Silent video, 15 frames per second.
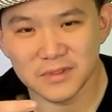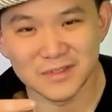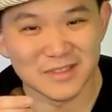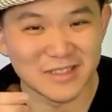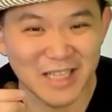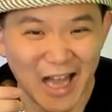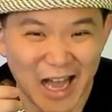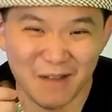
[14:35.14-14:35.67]

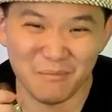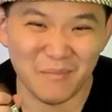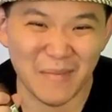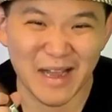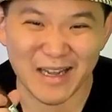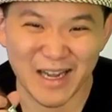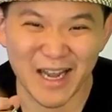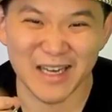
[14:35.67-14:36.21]
not
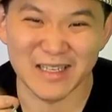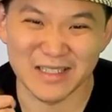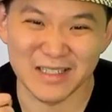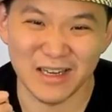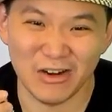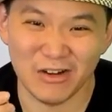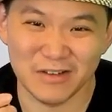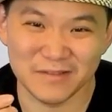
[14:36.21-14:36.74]
my kind of
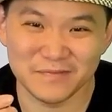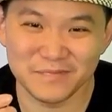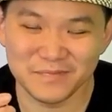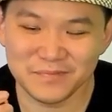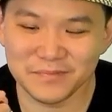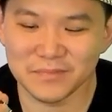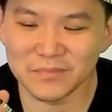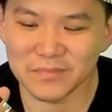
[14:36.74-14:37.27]
cigar.
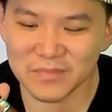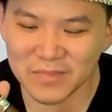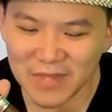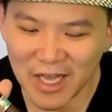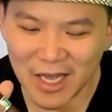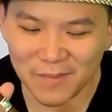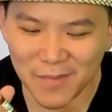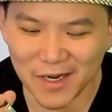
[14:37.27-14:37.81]

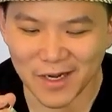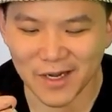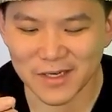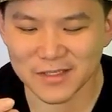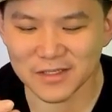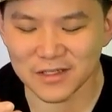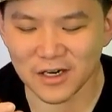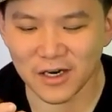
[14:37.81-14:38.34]
Not my kind
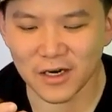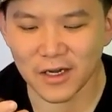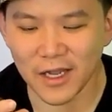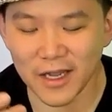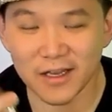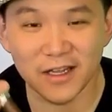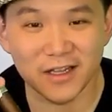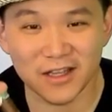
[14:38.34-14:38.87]
of cigar.
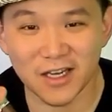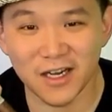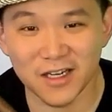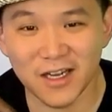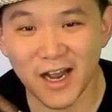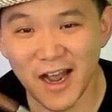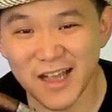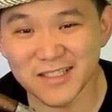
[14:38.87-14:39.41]
And it,
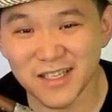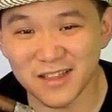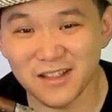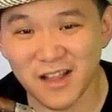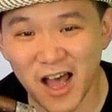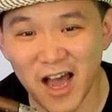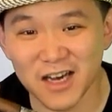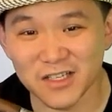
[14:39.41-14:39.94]
it has a
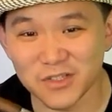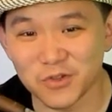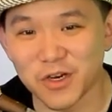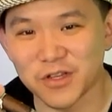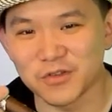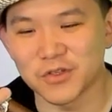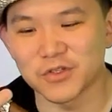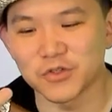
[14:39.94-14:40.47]
lot of
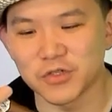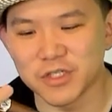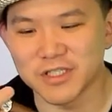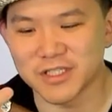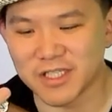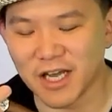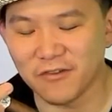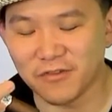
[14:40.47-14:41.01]
strength to it too. It's
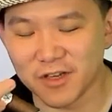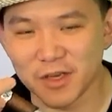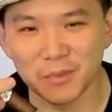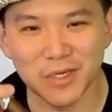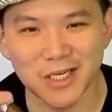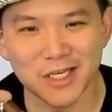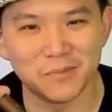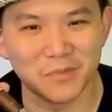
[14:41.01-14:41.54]
definitely a
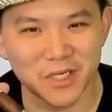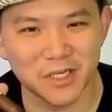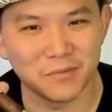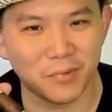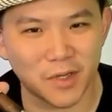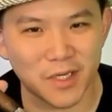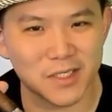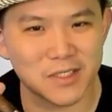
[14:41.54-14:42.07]
medium,
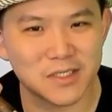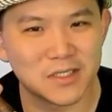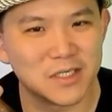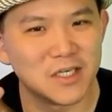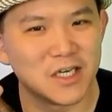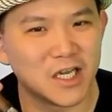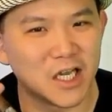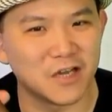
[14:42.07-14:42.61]
medium plus,
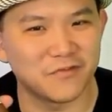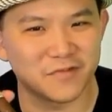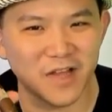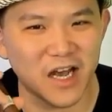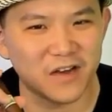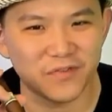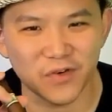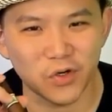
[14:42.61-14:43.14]
if
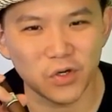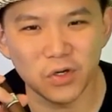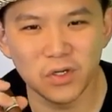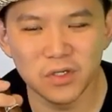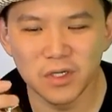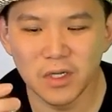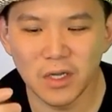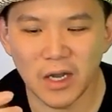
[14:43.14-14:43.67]
not full.
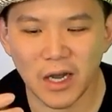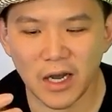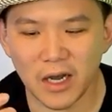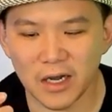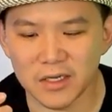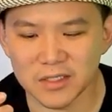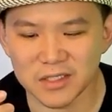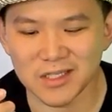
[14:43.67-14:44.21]

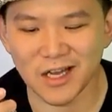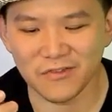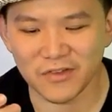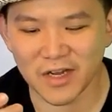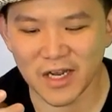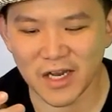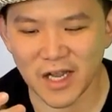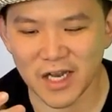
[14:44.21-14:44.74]
Uh, it
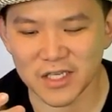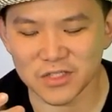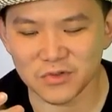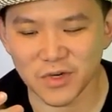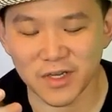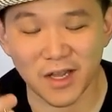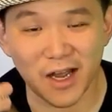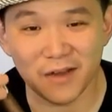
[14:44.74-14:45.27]
definitely has a lot of
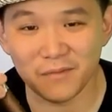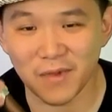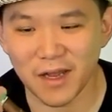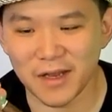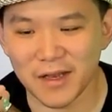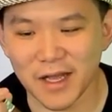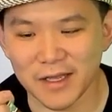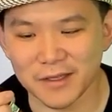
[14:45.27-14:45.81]
strength. I'm
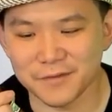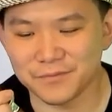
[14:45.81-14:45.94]
like,